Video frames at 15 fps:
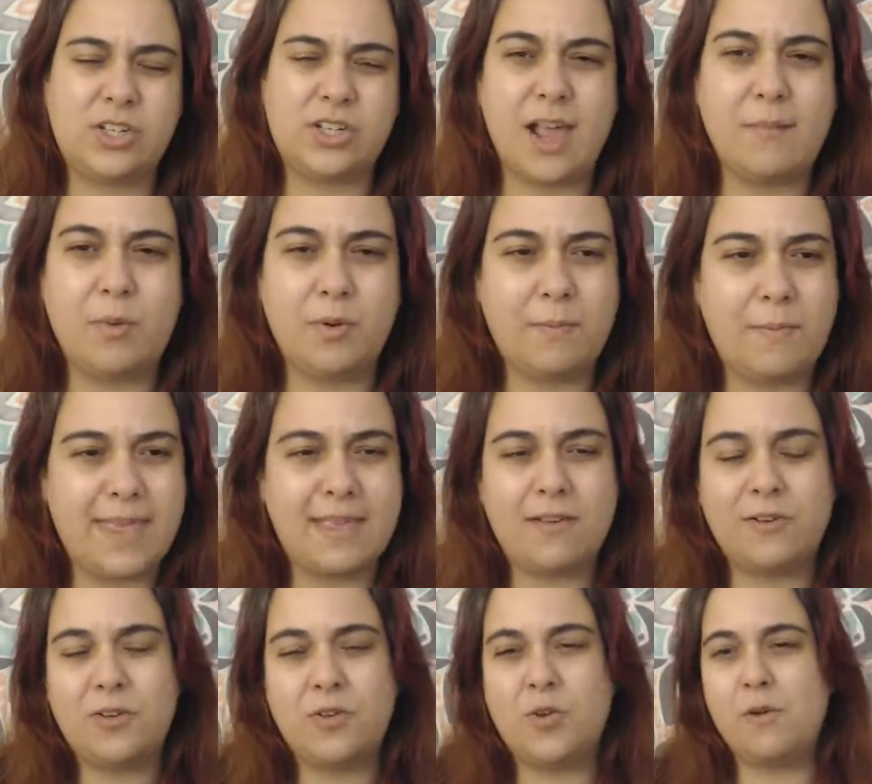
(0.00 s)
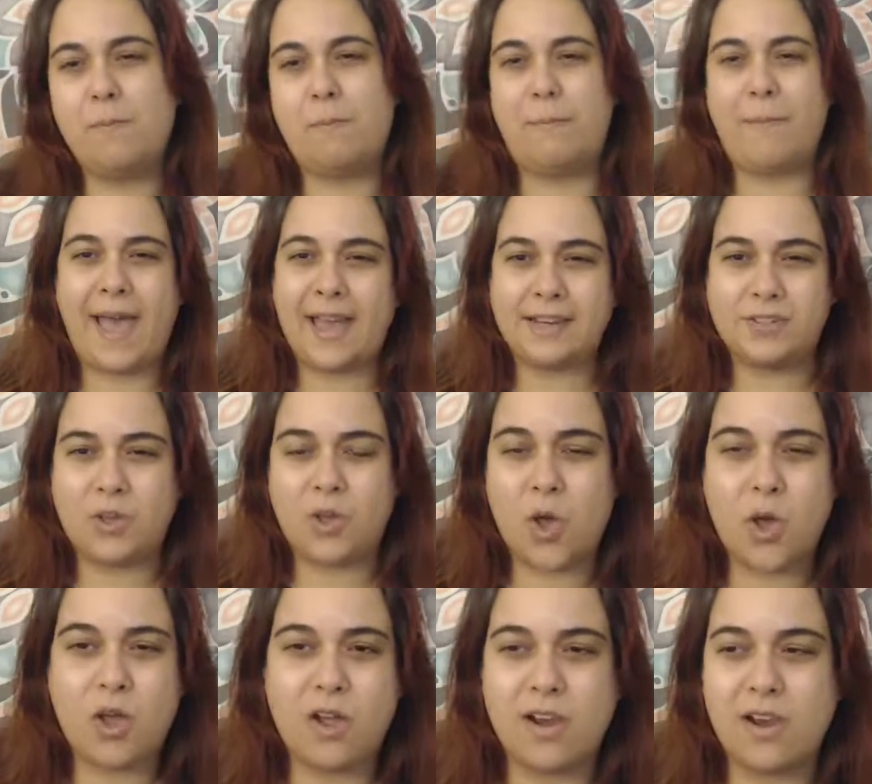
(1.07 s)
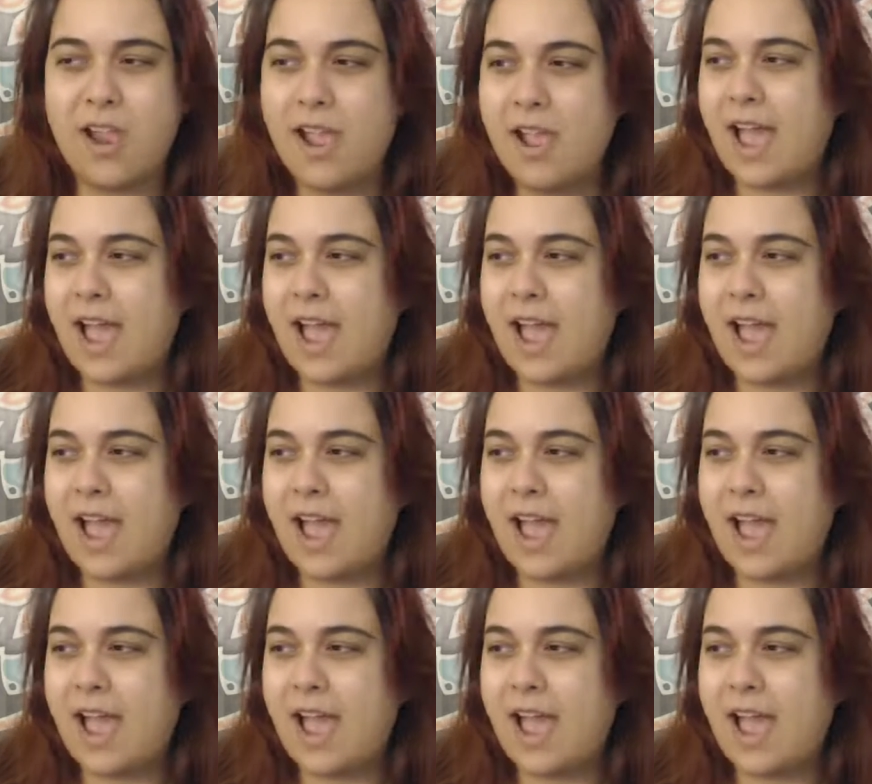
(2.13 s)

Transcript: troublemaker, you're a bad girl,